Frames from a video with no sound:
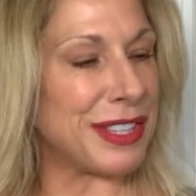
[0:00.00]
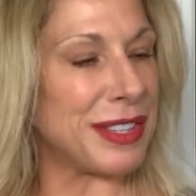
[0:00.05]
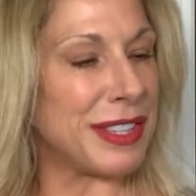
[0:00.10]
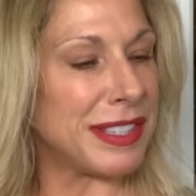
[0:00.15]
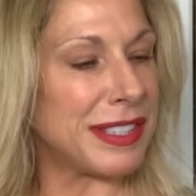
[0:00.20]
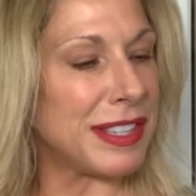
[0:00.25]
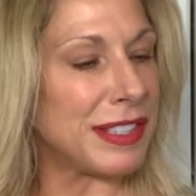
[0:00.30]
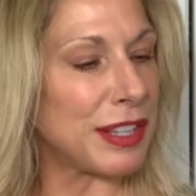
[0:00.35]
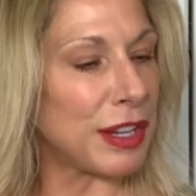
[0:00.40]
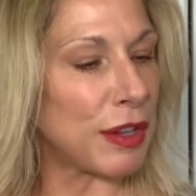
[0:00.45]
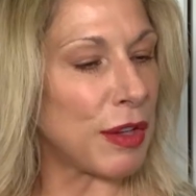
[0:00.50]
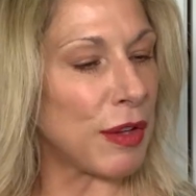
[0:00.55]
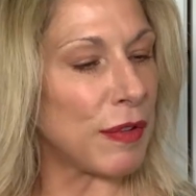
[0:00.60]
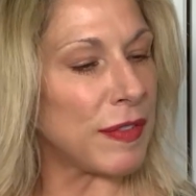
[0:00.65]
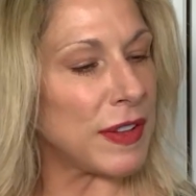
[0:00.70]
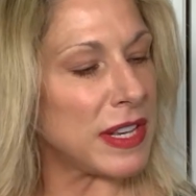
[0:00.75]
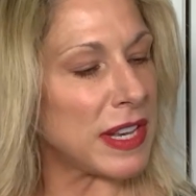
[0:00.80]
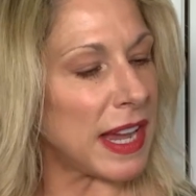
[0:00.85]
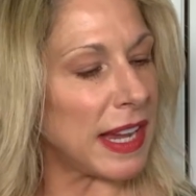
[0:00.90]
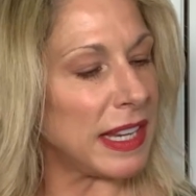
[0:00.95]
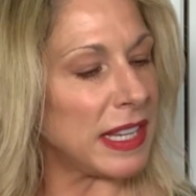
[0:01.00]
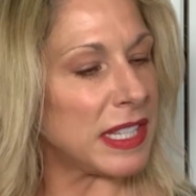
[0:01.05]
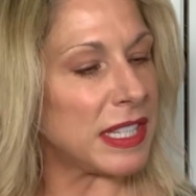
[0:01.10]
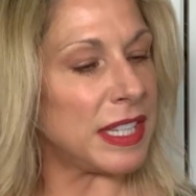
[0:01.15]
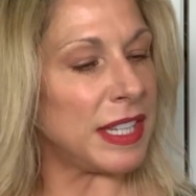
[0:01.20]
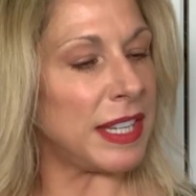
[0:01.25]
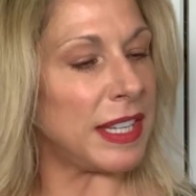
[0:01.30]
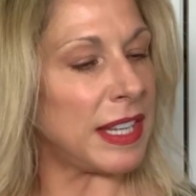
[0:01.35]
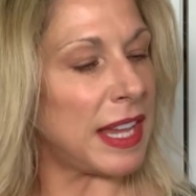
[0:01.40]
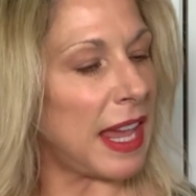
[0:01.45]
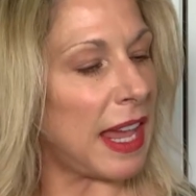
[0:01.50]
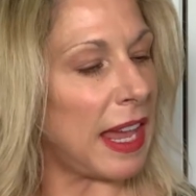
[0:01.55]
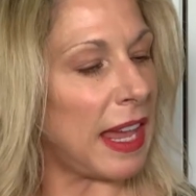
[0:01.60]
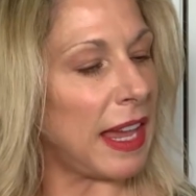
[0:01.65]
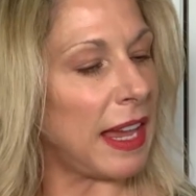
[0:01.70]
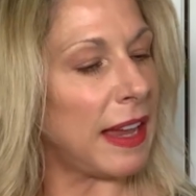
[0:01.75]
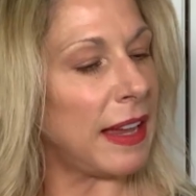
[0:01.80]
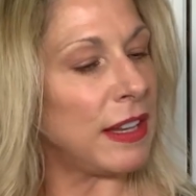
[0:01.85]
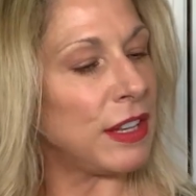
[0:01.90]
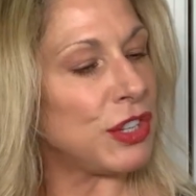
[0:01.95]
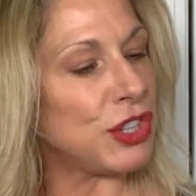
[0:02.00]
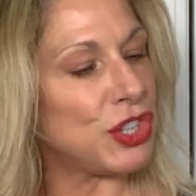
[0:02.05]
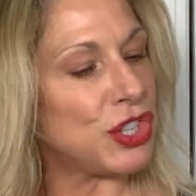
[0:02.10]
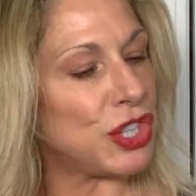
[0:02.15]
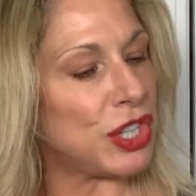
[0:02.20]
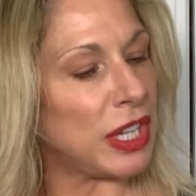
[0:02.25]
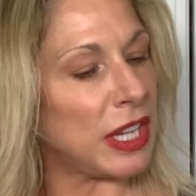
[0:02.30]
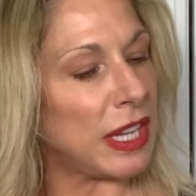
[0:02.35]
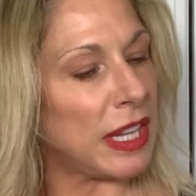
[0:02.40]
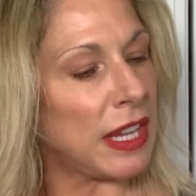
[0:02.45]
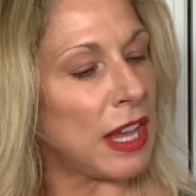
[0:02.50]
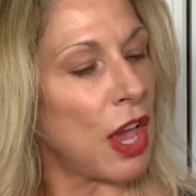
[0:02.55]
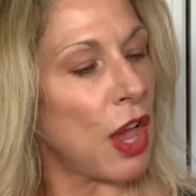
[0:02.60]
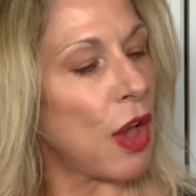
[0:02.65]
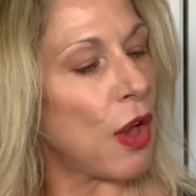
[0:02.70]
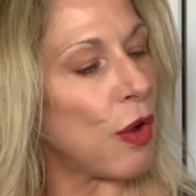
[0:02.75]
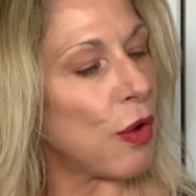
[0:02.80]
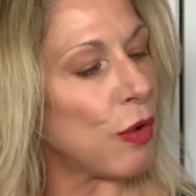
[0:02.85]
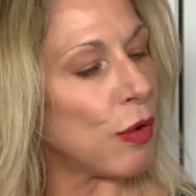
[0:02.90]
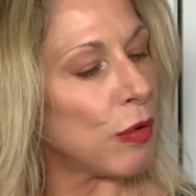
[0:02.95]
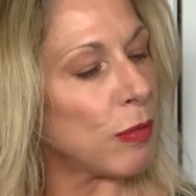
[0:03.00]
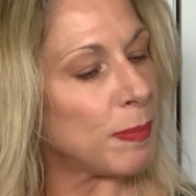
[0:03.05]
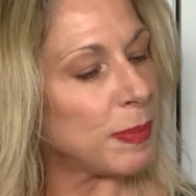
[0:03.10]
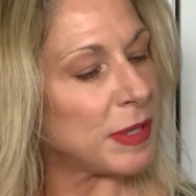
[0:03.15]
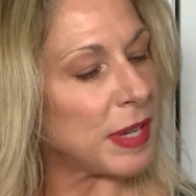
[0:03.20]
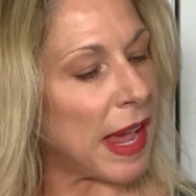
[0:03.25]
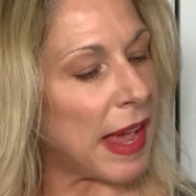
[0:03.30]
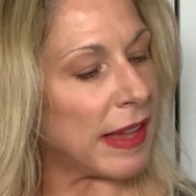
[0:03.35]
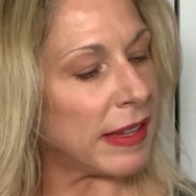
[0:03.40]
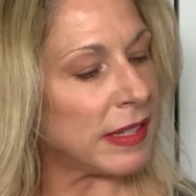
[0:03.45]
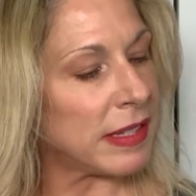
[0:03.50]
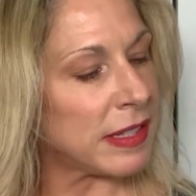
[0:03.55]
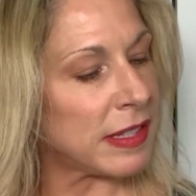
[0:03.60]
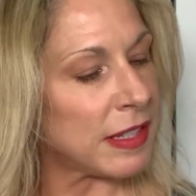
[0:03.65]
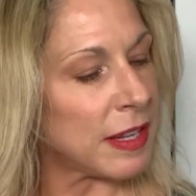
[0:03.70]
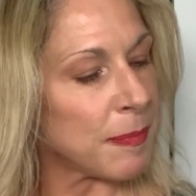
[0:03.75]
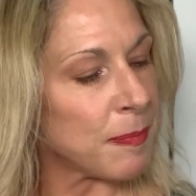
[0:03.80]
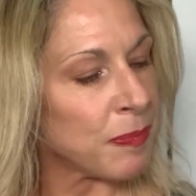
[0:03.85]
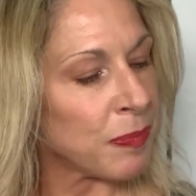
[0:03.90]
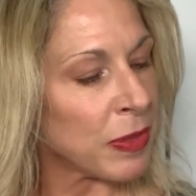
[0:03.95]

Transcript: So this is a COVID-19 AG home test.